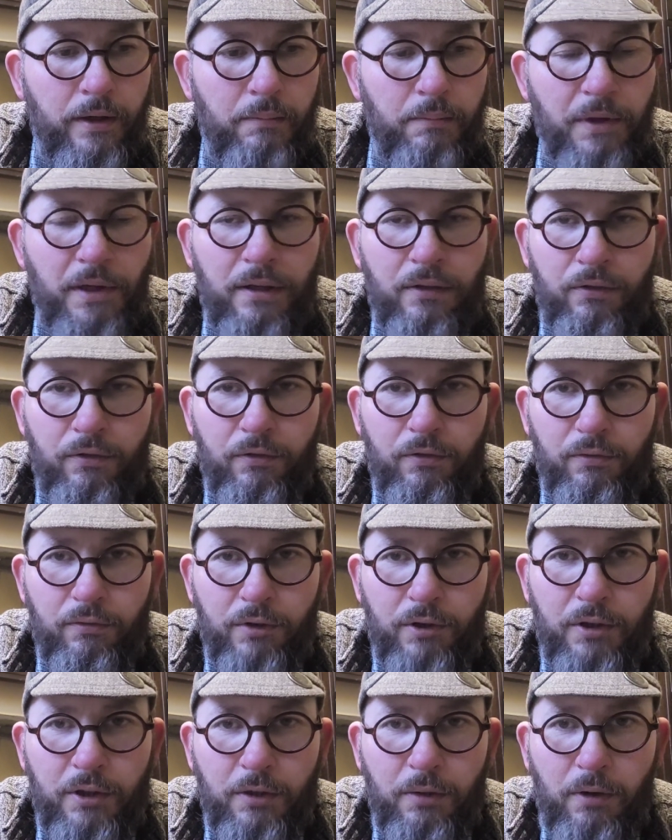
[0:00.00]
is
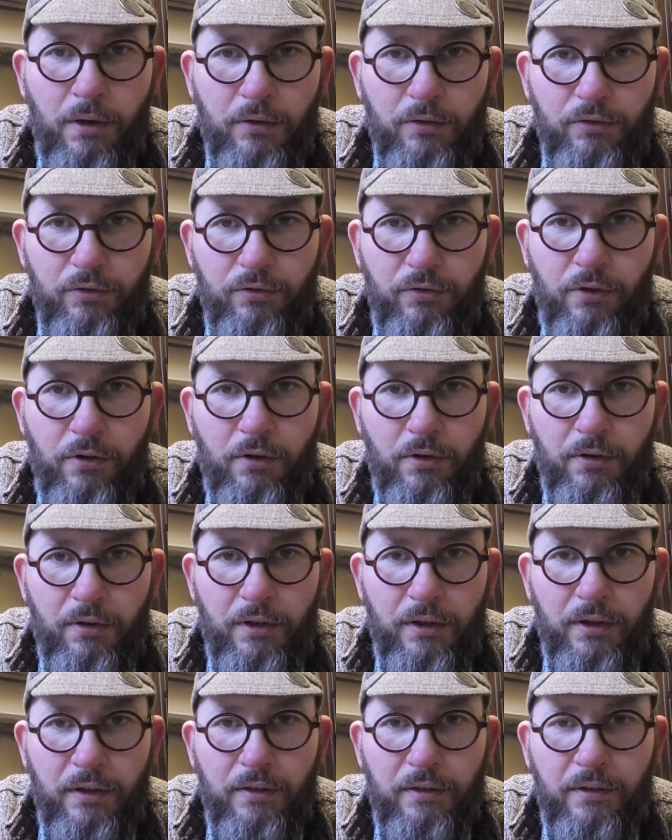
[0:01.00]
really quite strong,
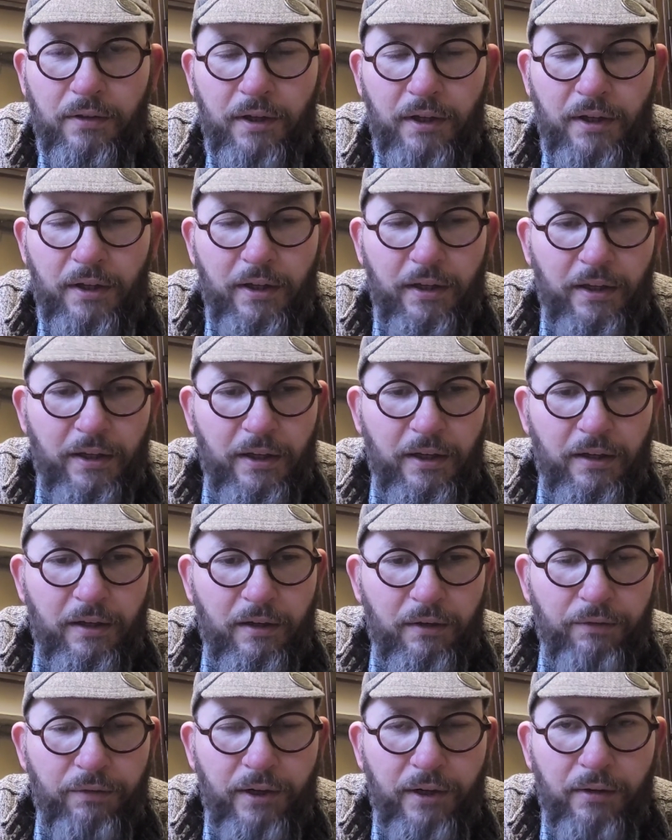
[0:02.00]
and I
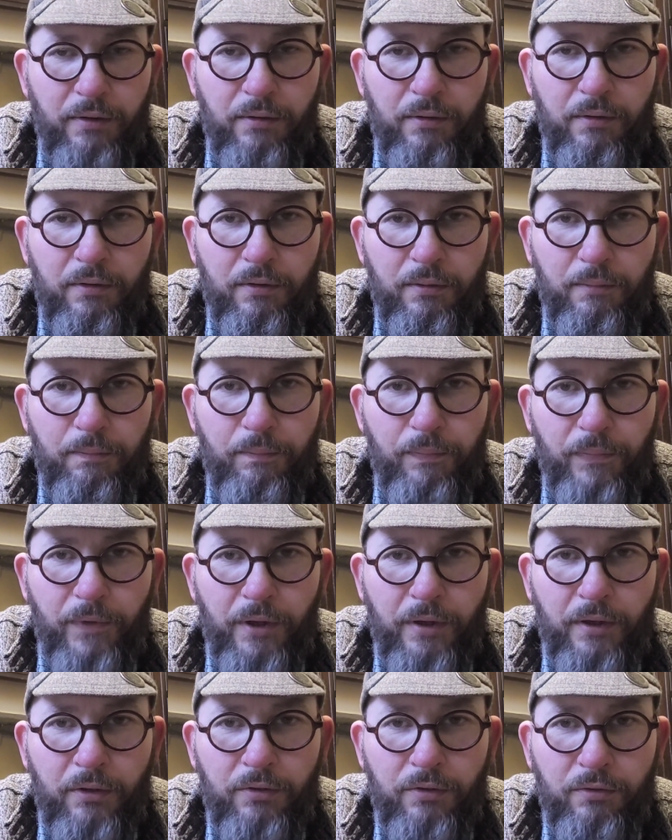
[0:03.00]
found,
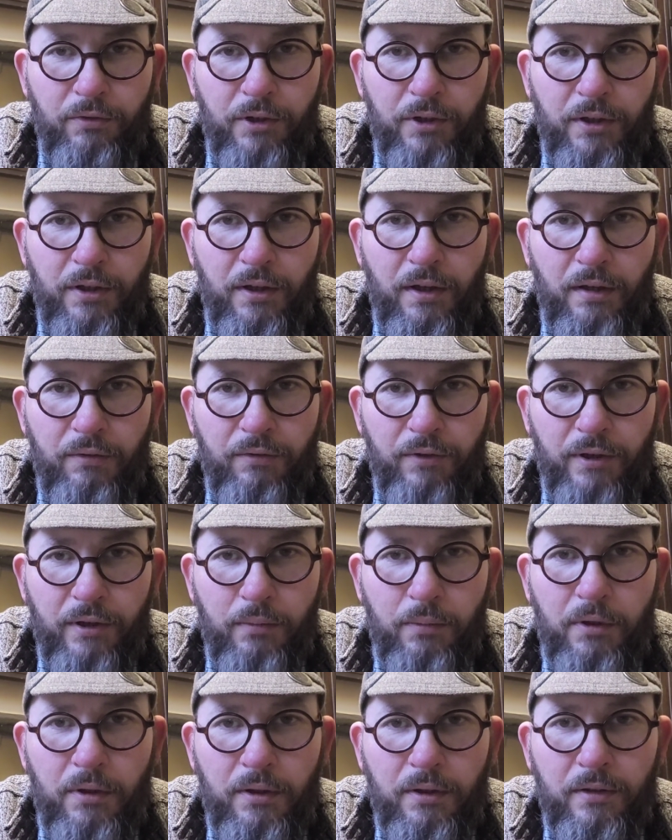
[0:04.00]
unless you're very careful, it
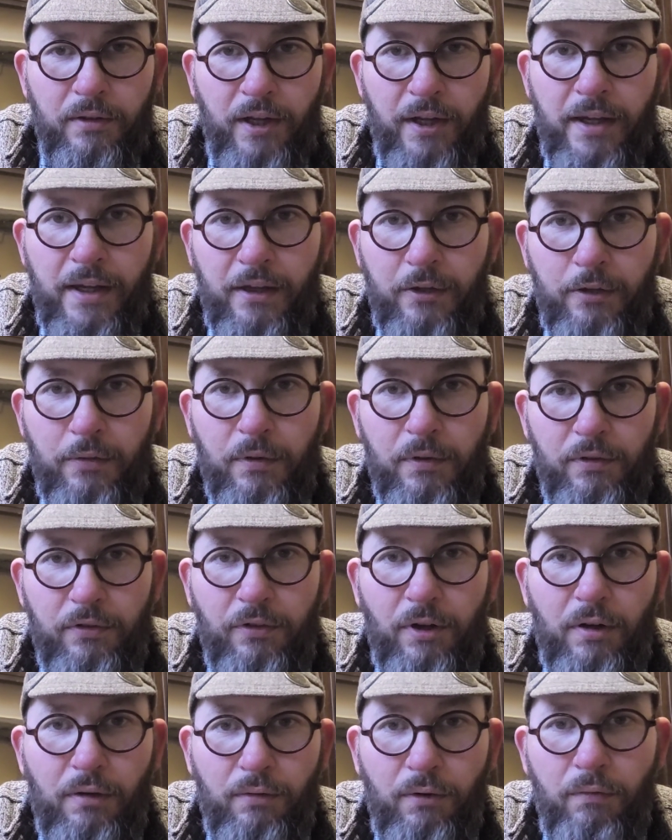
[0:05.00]
will adhere to
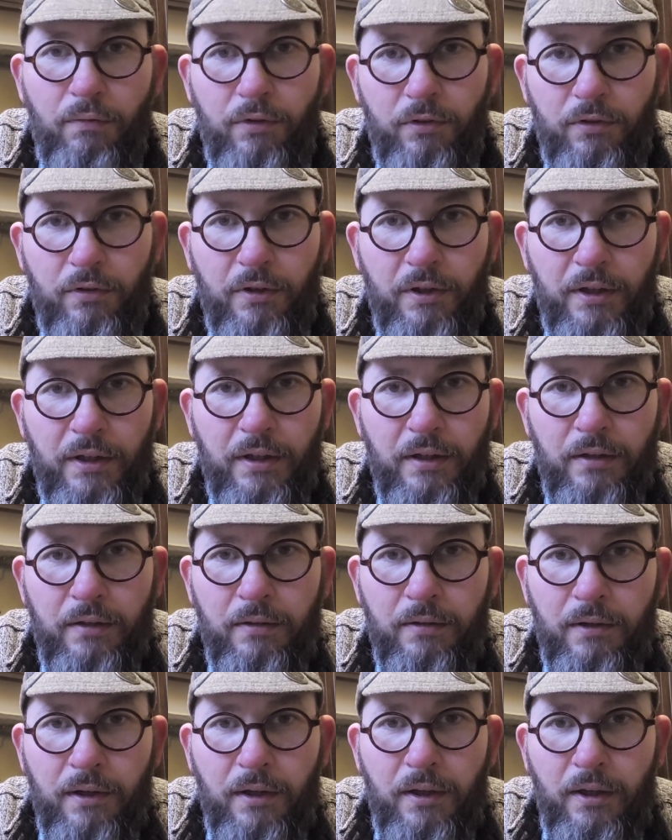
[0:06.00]
itself obviously,
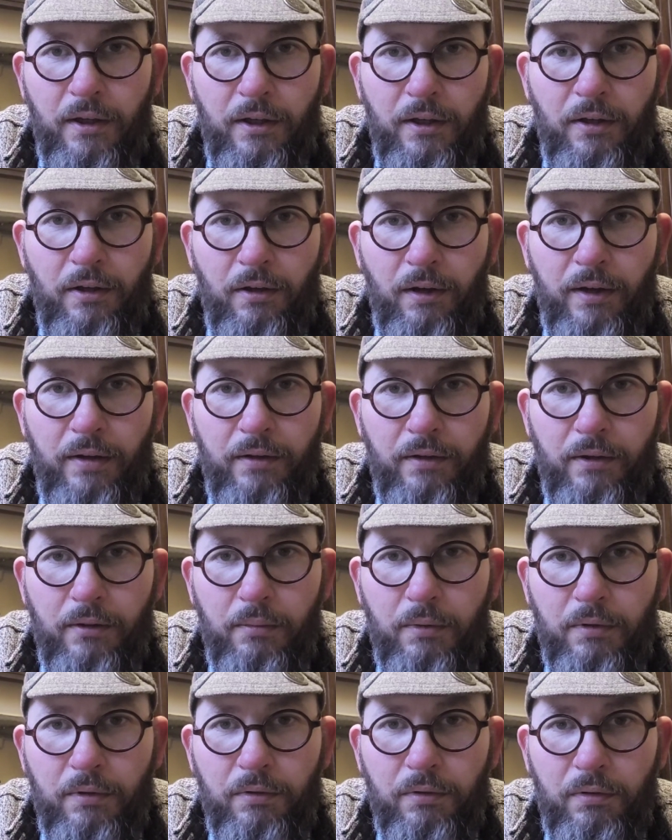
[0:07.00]
and you'll end up
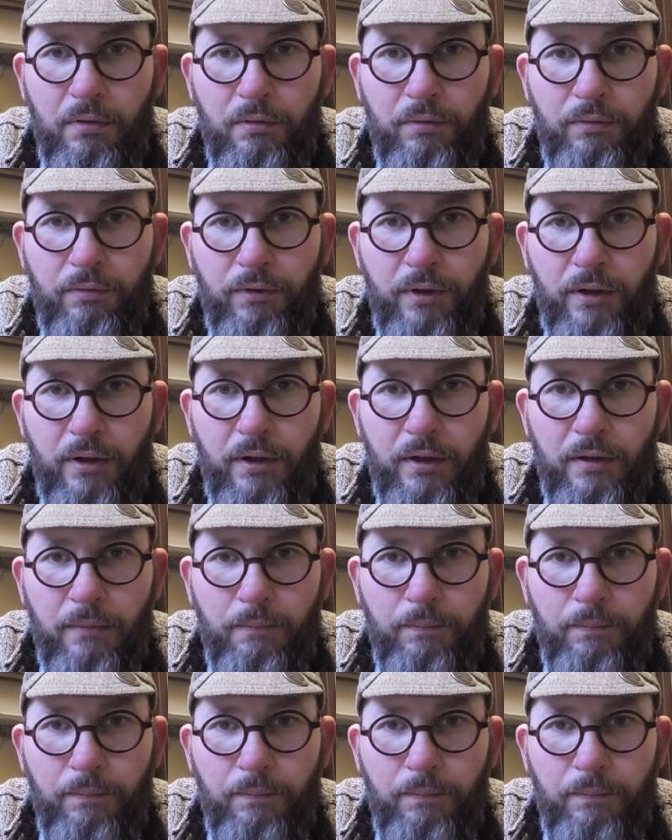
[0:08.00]
with sort of